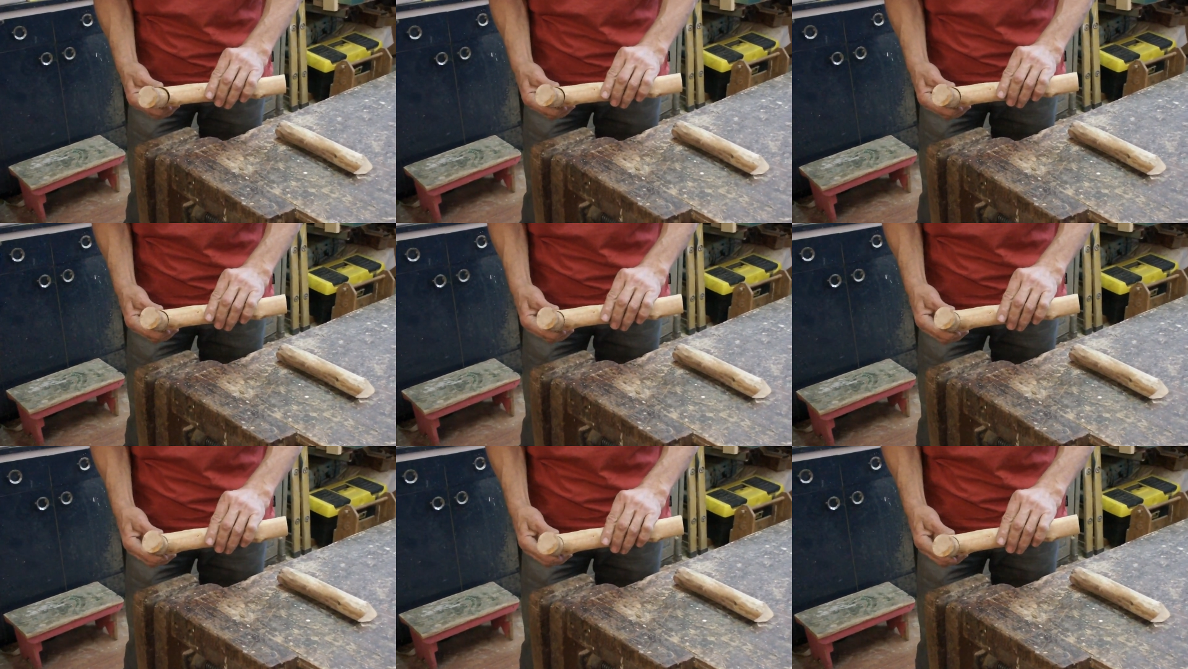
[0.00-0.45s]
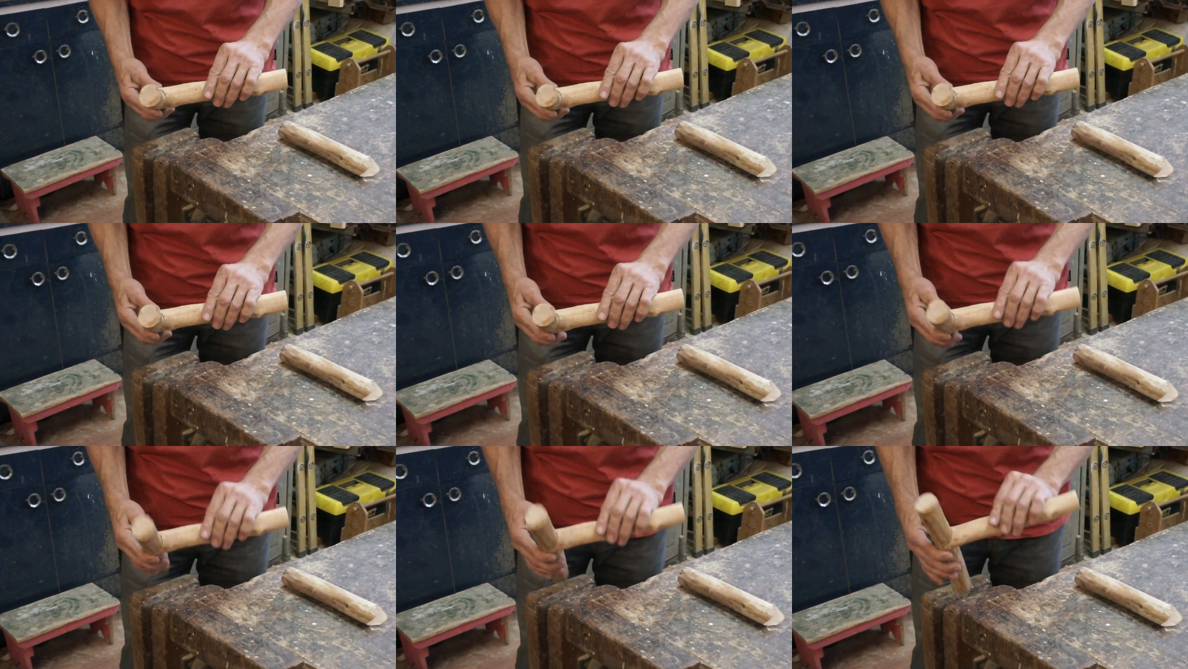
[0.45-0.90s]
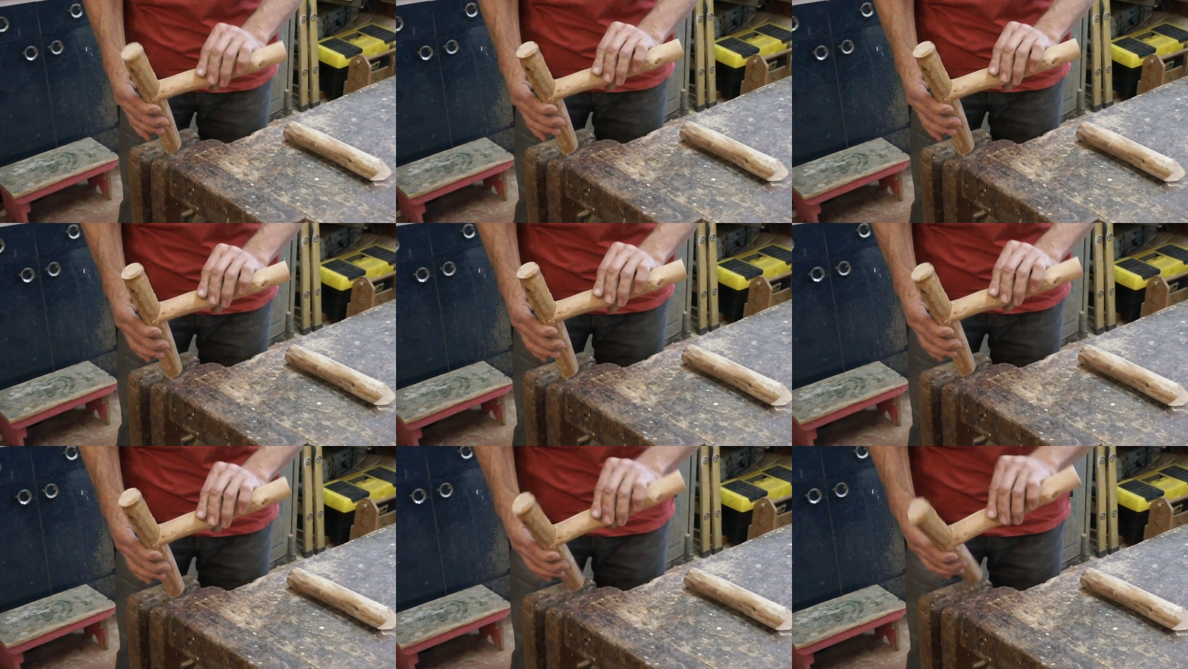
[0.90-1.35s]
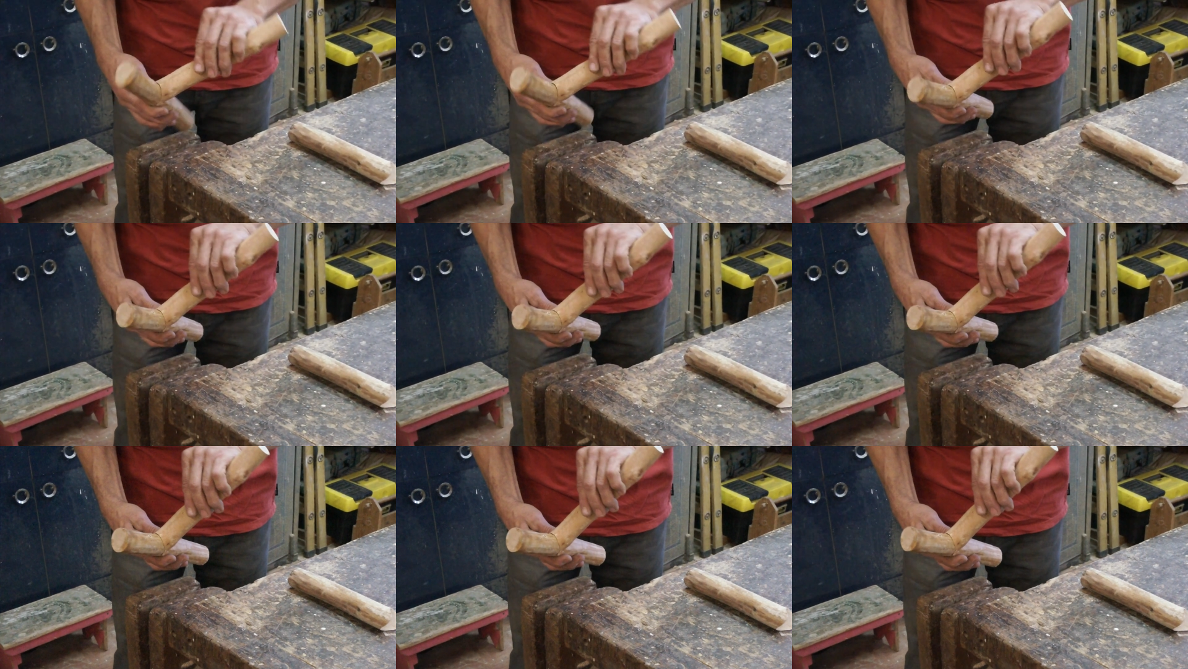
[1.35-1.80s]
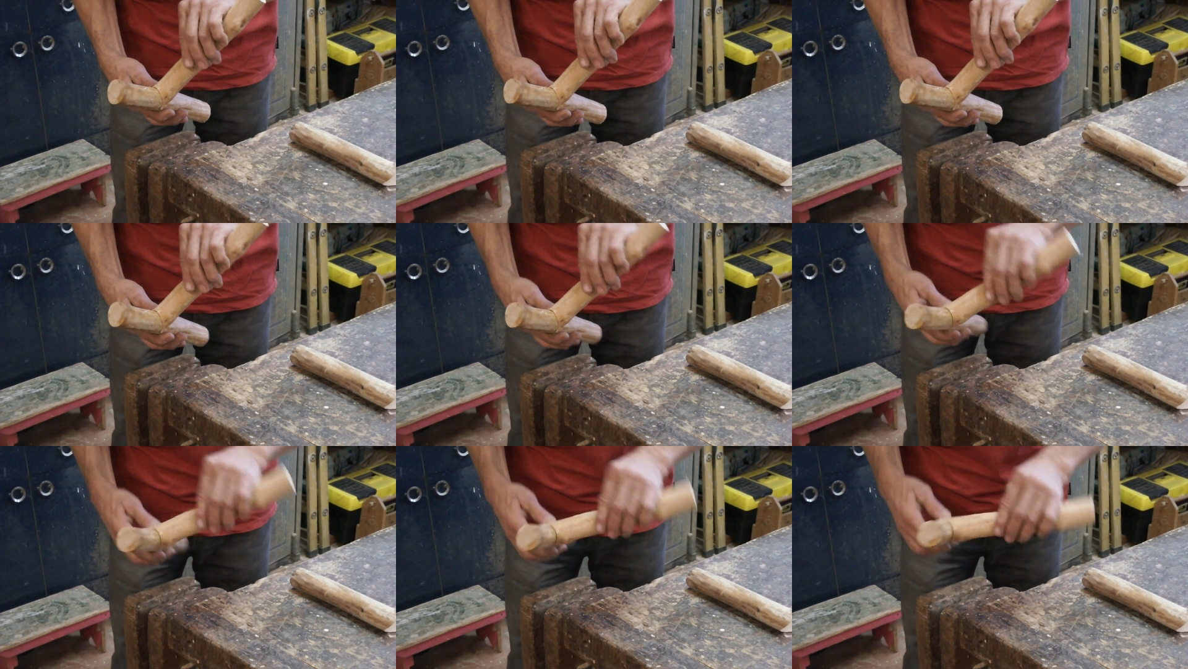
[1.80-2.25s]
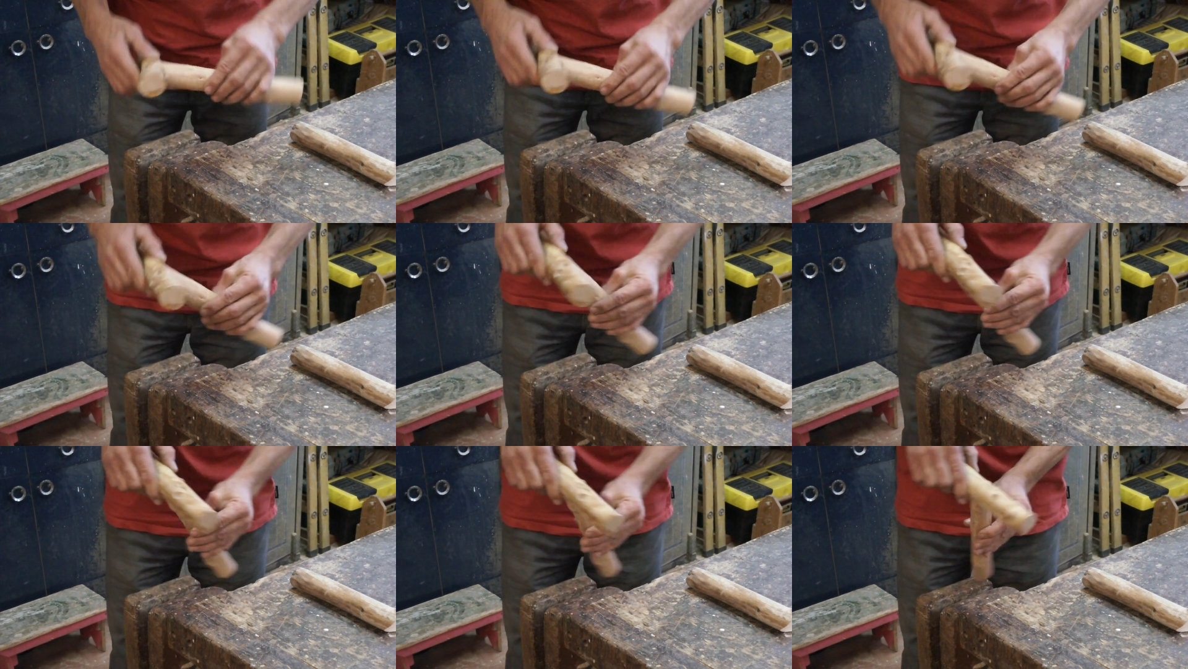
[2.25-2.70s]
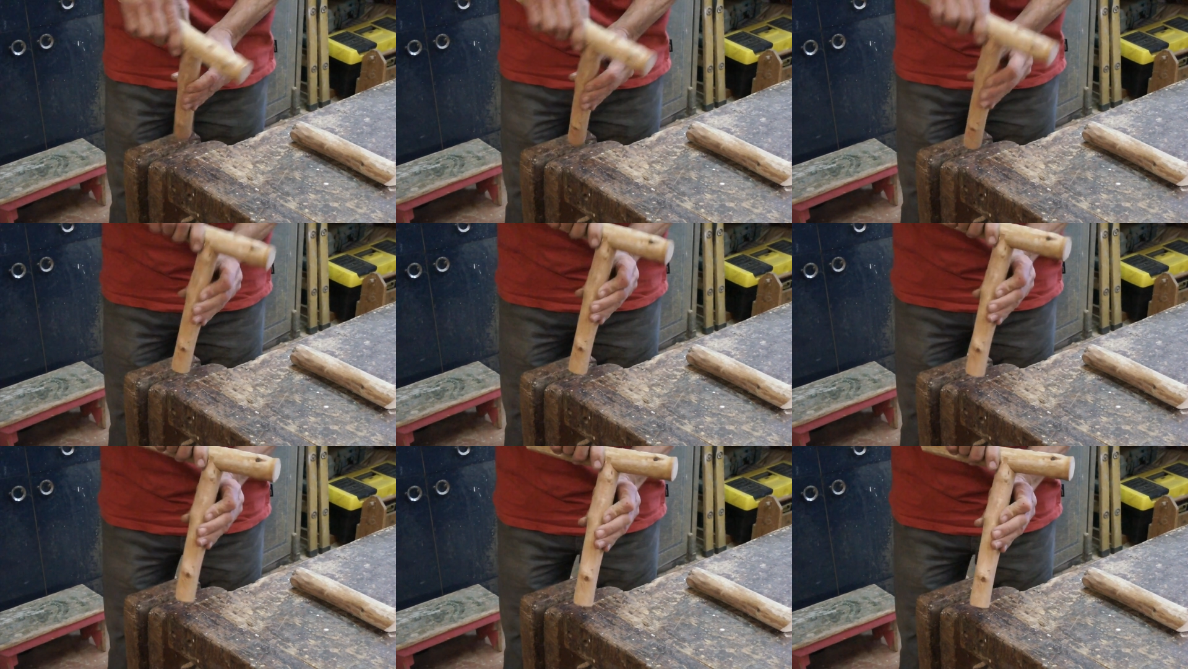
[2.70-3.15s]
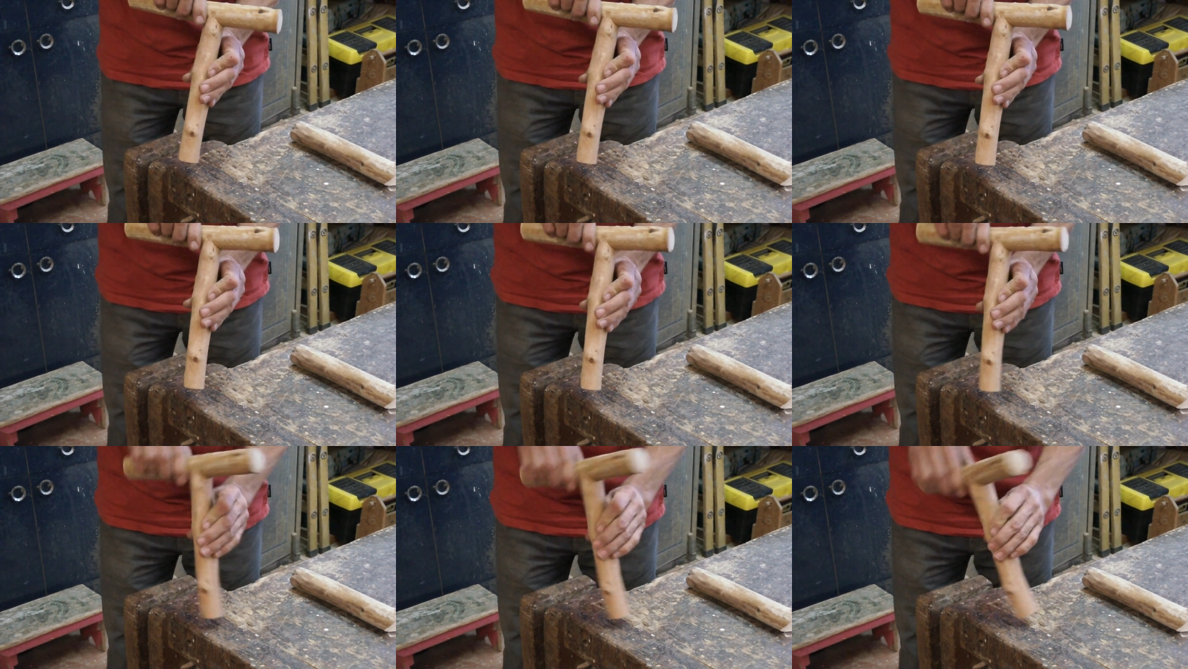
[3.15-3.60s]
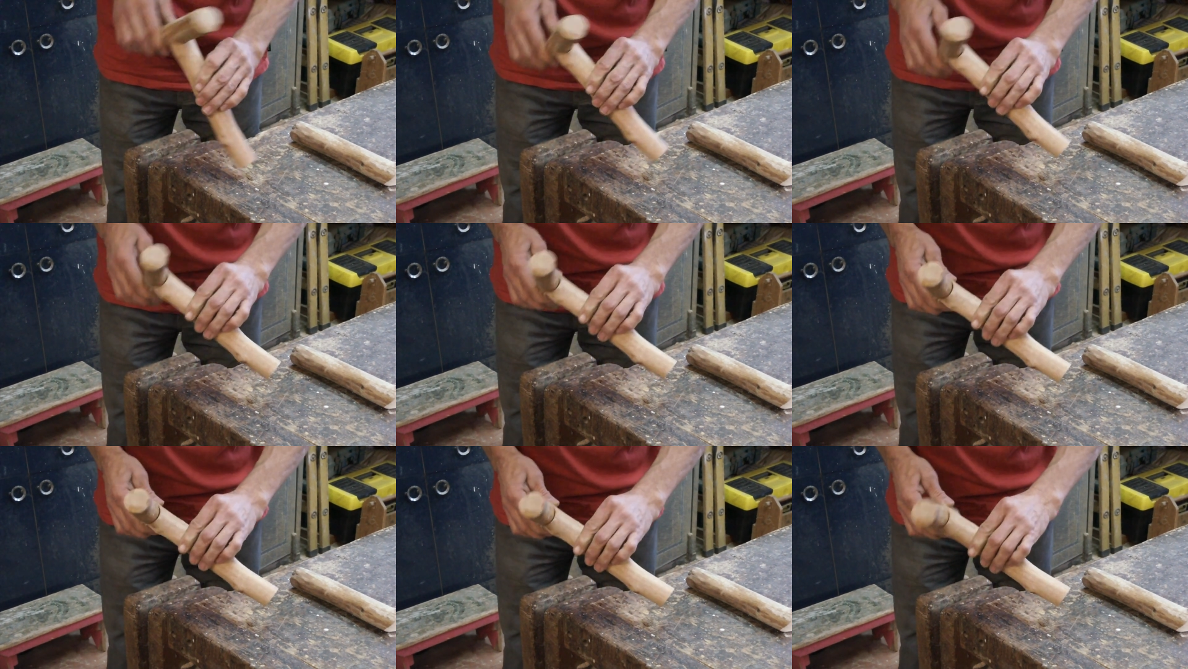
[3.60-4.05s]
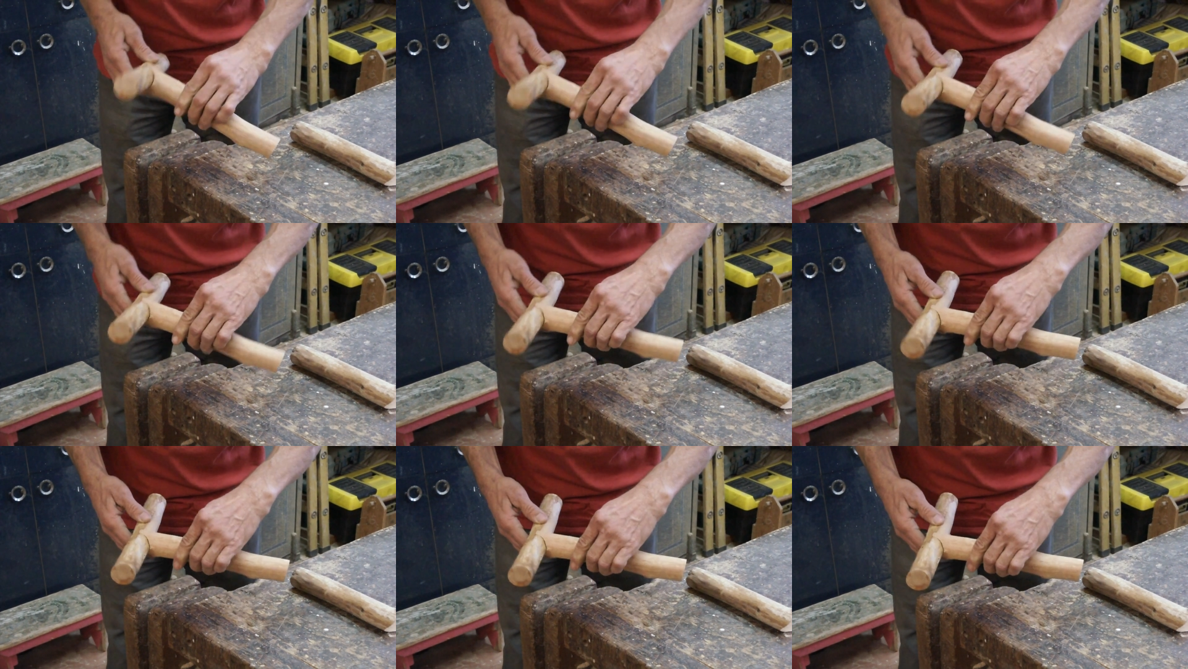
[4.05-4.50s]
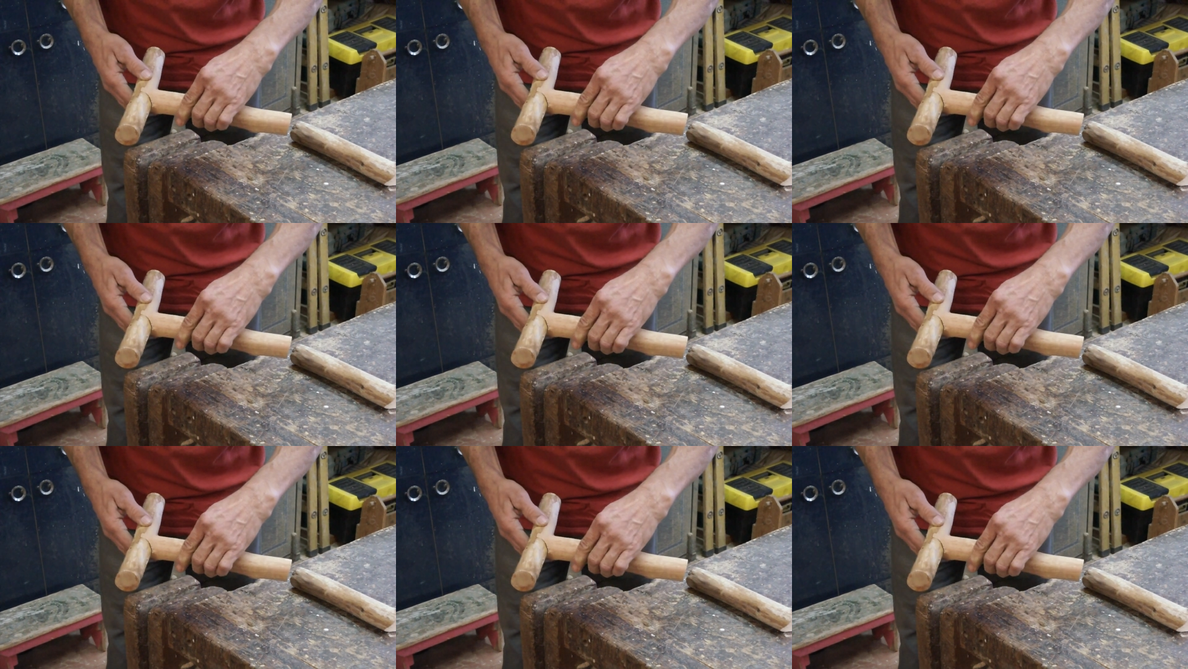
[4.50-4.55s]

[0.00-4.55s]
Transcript: No face is visible, so there are no lips to read.